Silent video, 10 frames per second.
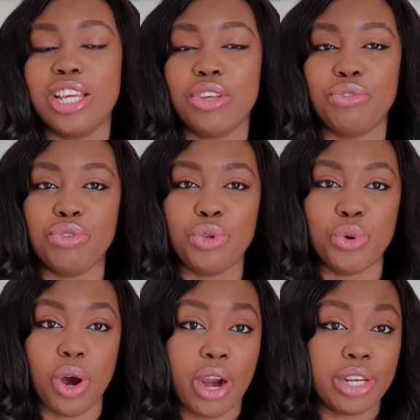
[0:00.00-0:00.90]
if
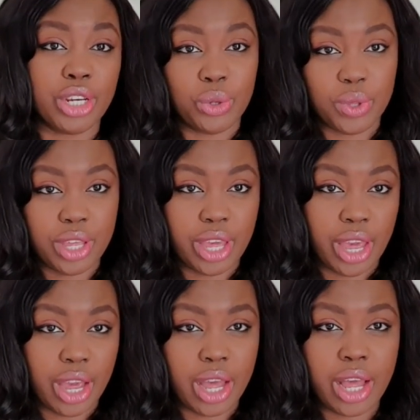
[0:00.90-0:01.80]
you are new
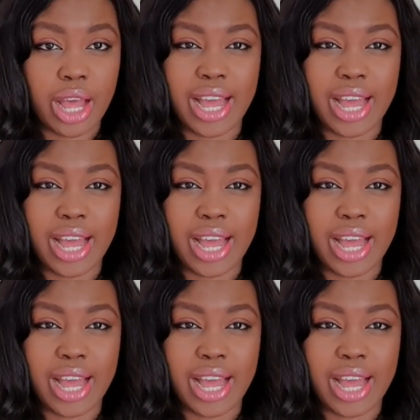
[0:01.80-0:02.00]
here,